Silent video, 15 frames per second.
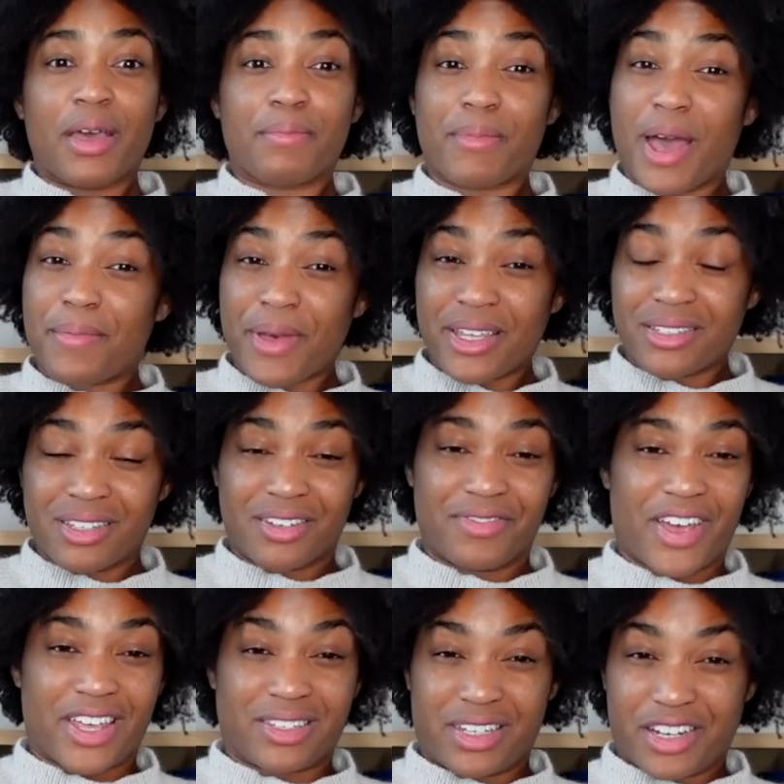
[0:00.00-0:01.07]
My best
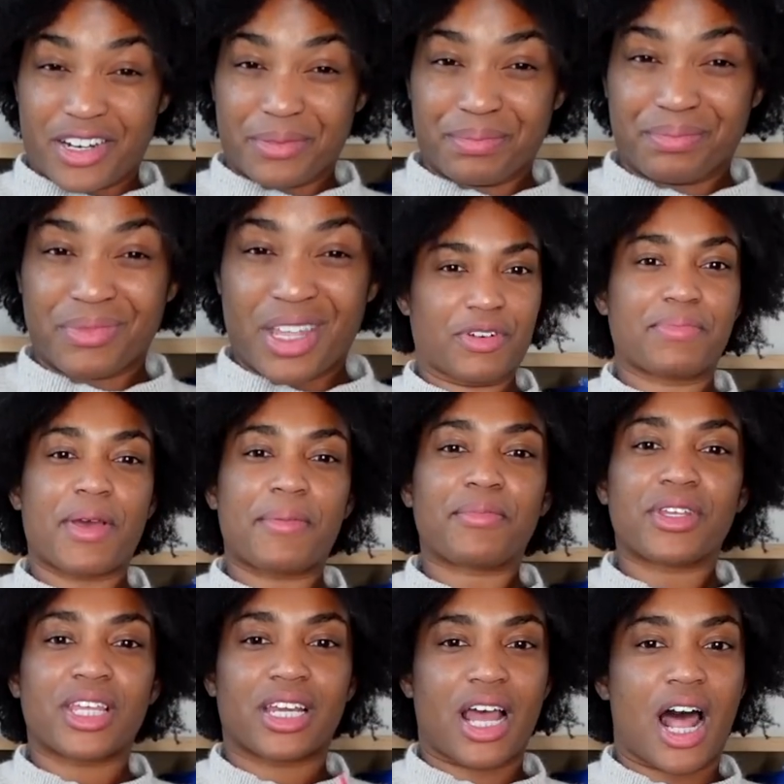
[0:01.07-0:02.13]
advice here,
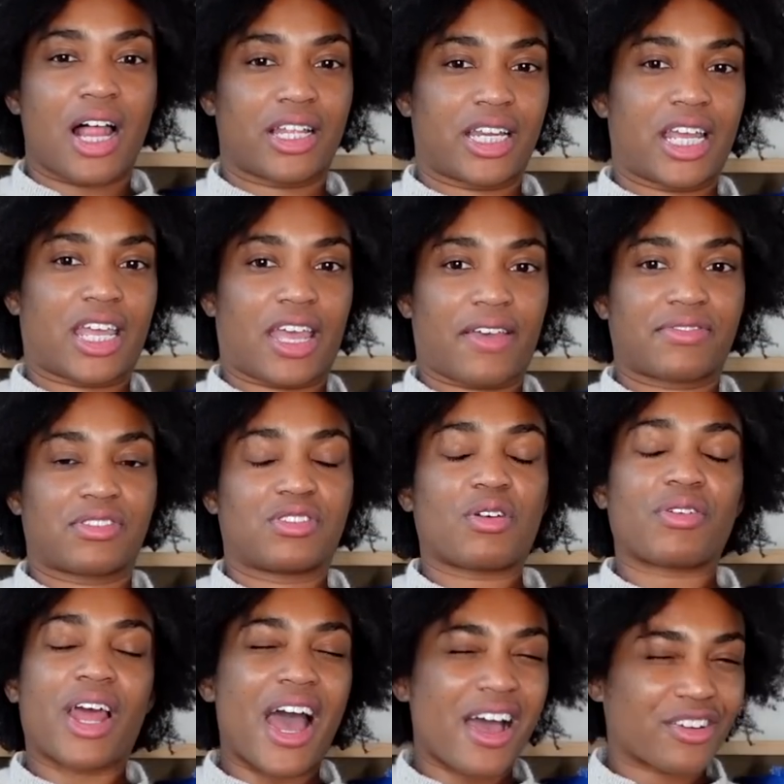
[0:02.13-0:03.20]
remember that holiday gifts
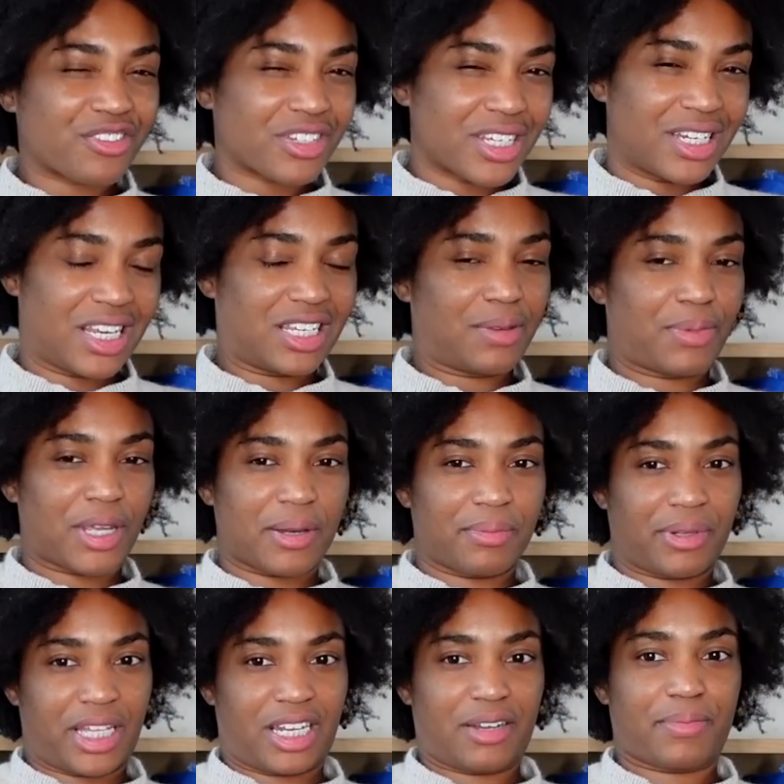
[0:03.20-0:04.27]
don't actually need to be
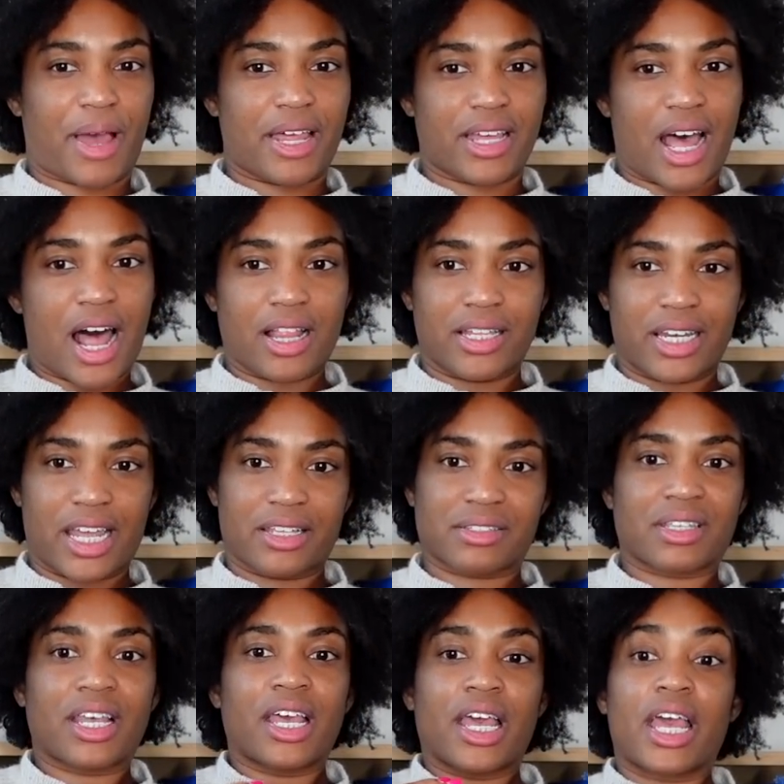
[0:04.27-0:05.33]
completed by the
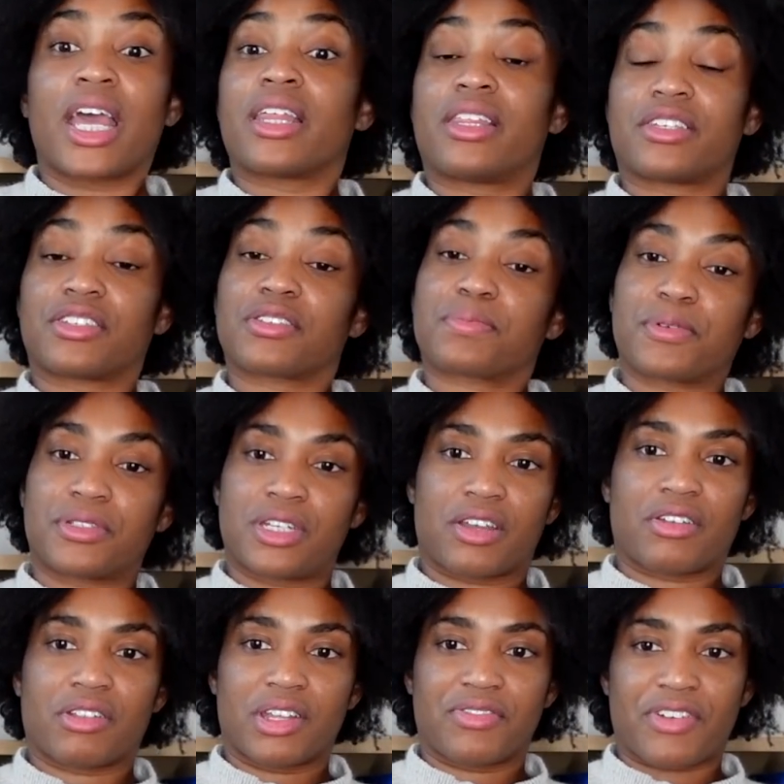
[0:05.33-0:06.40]
holidays. This is
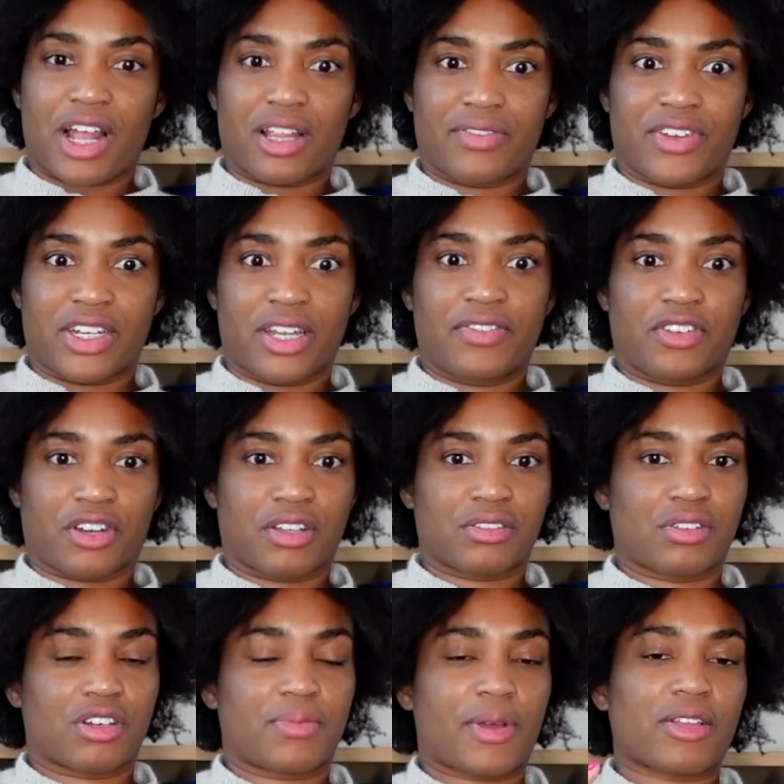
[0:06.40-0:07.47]
particularly relevant if you're
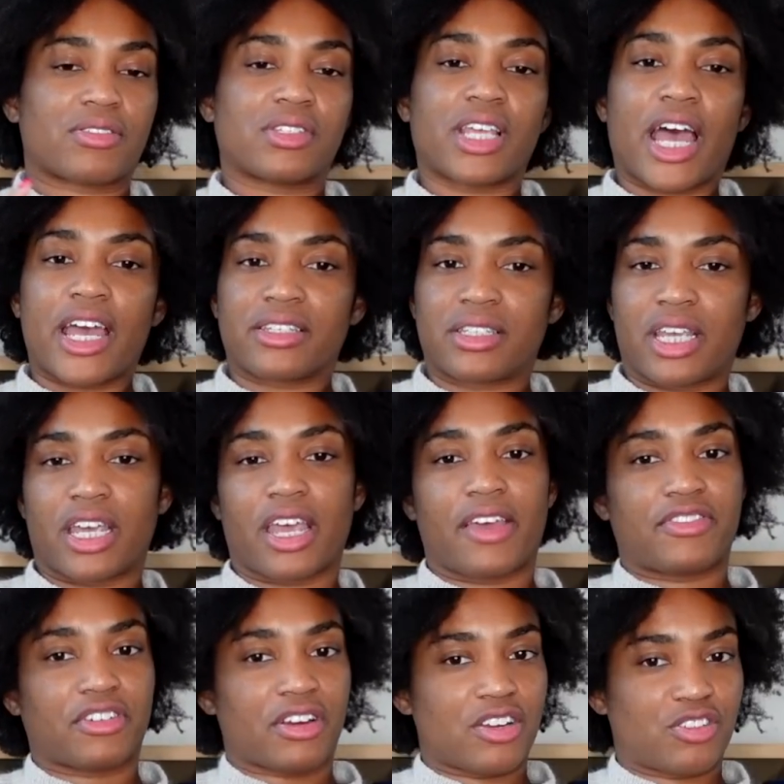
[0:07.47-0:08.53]
concerned about sizing,
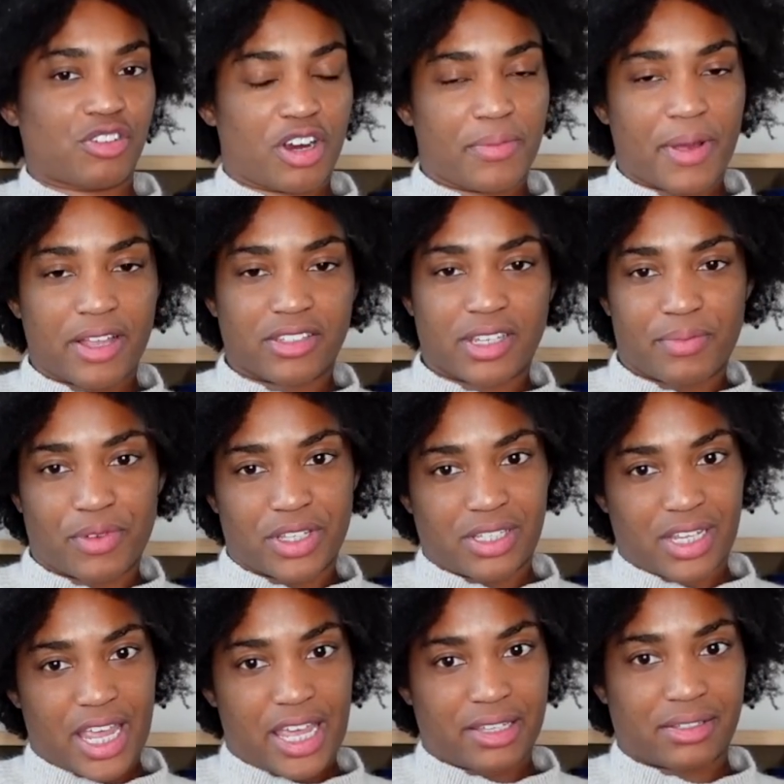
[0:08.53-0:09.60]
if you're unsure about someone's
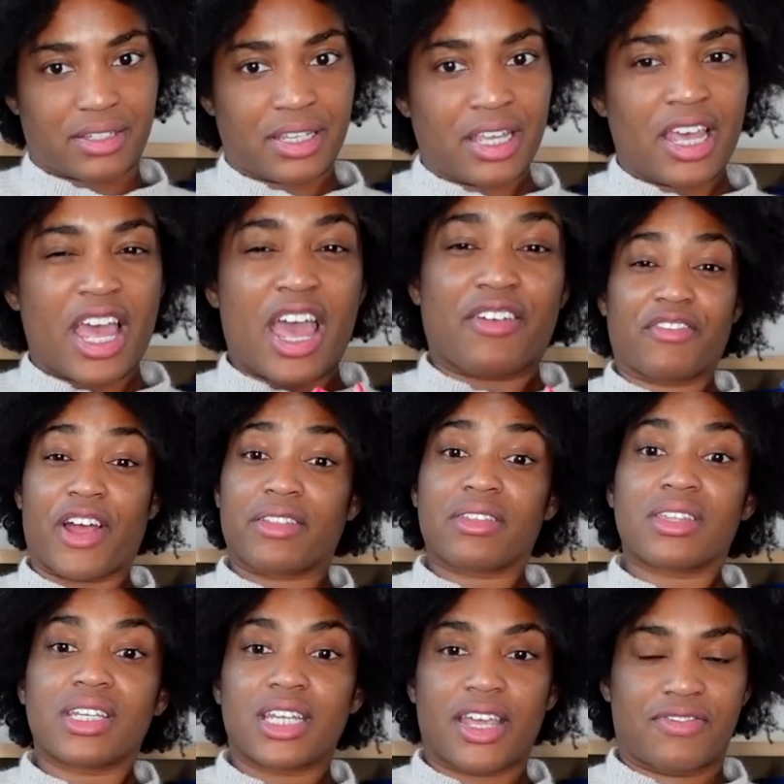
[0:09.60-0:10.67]
taste. Rather
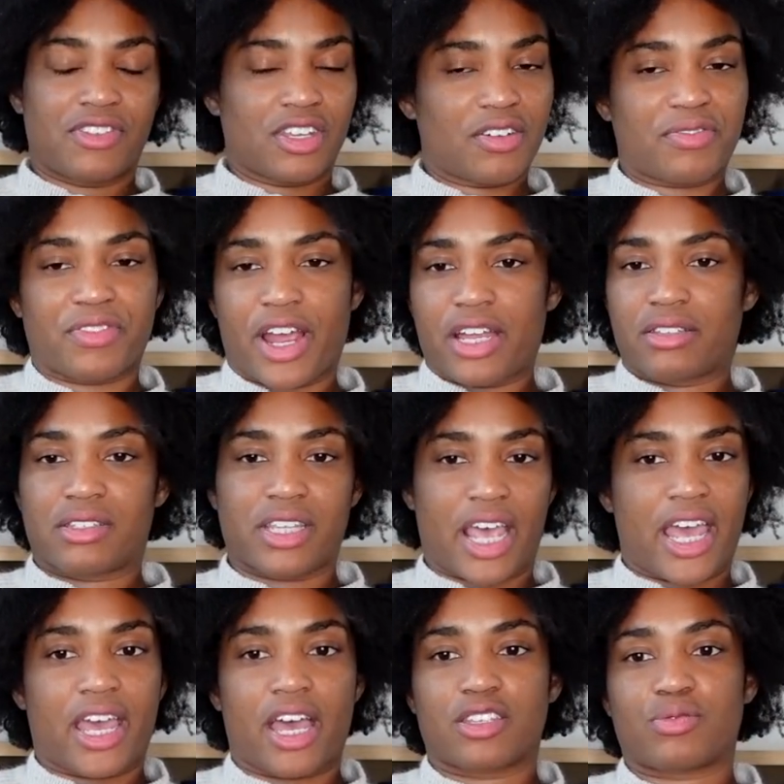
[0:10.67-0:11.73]
than gifting your friend,
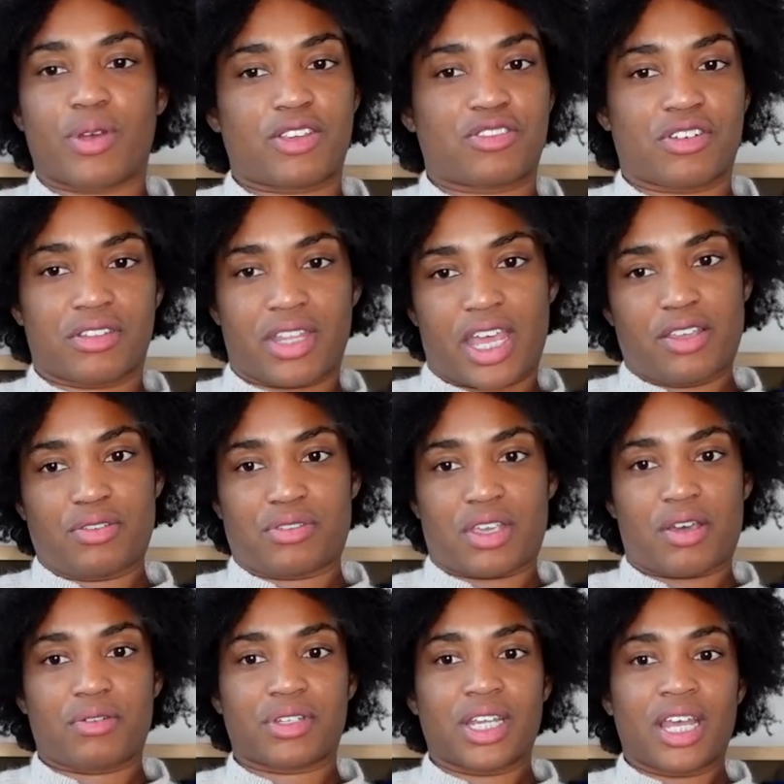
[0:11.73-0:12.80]
say, a sweatshirt that you
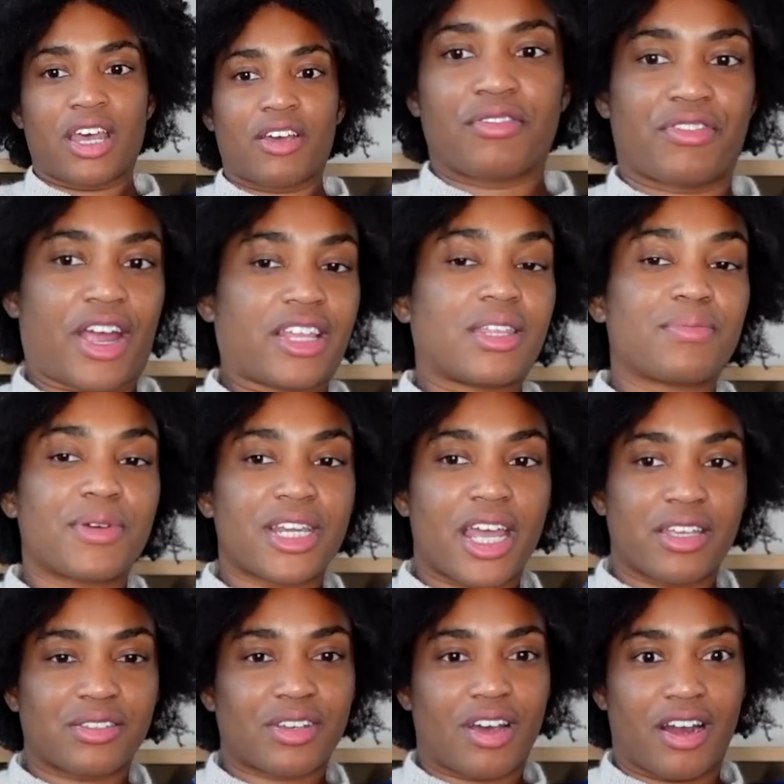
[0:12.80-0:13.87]
sewed, write them a
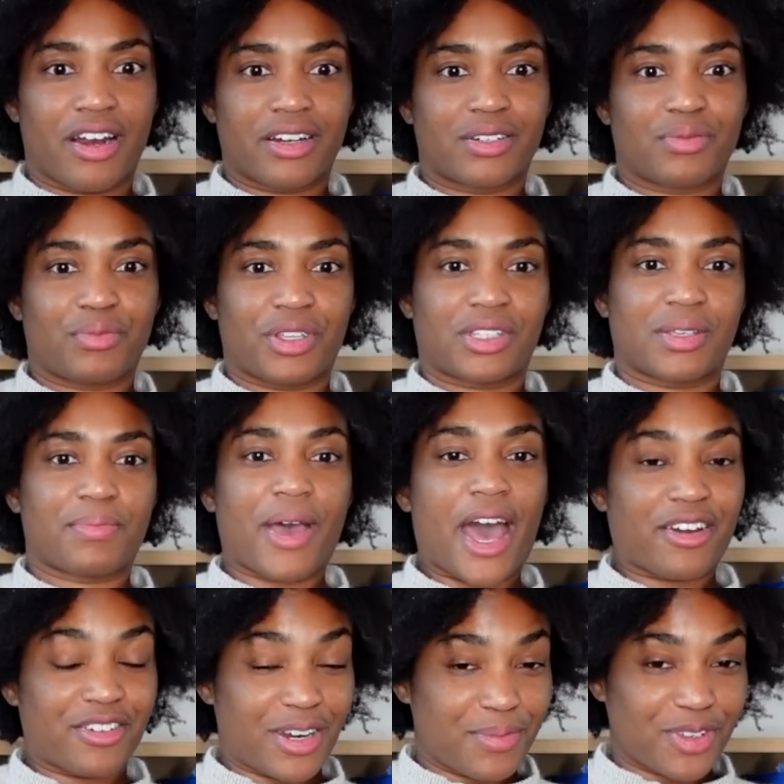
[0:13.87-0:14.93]
nice card with some
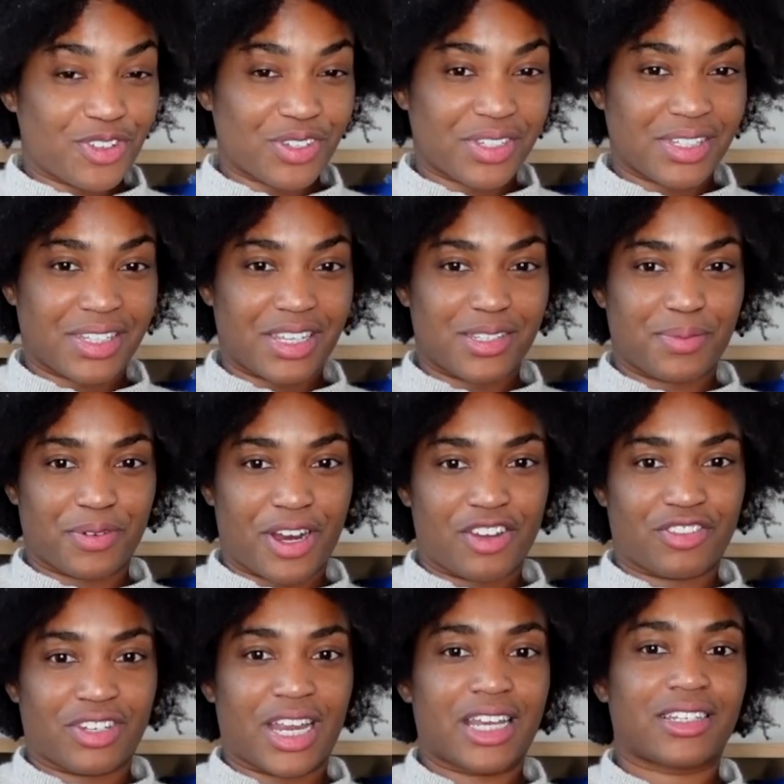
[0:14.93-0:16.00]
pattern images as
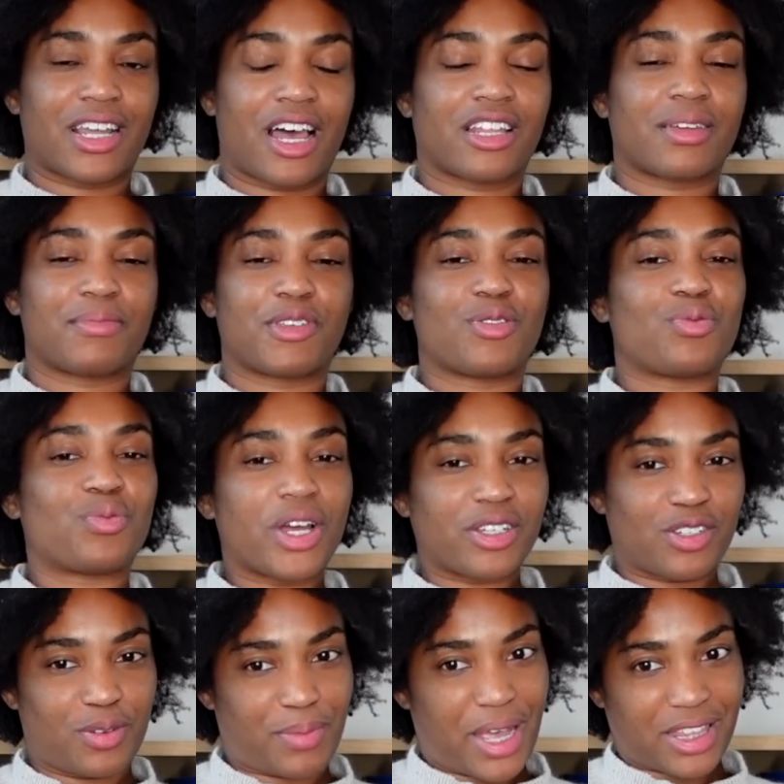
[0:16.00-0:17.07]
inspiration and tell them you want
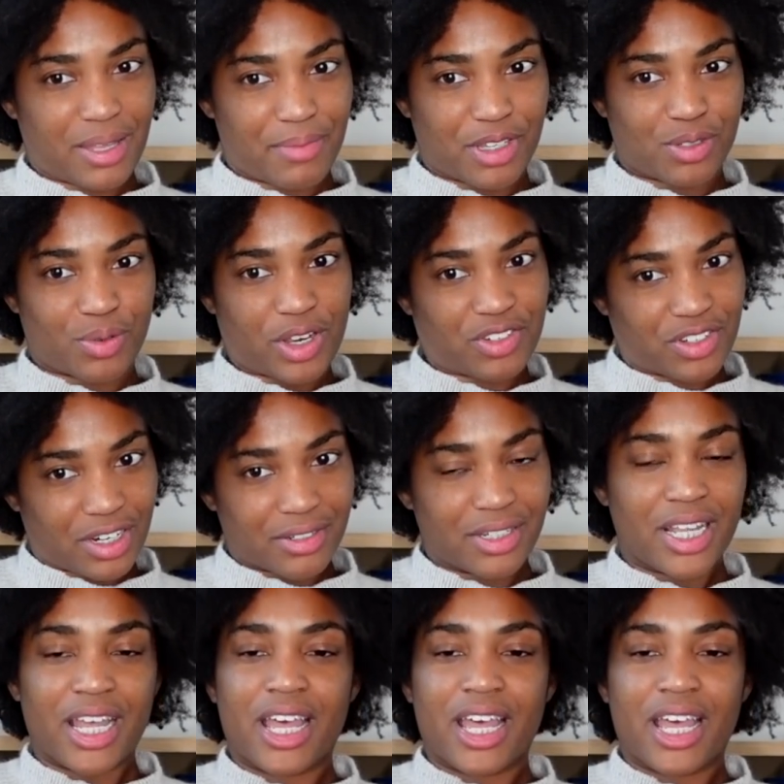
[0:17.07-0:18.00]
to make them a sweatshirt.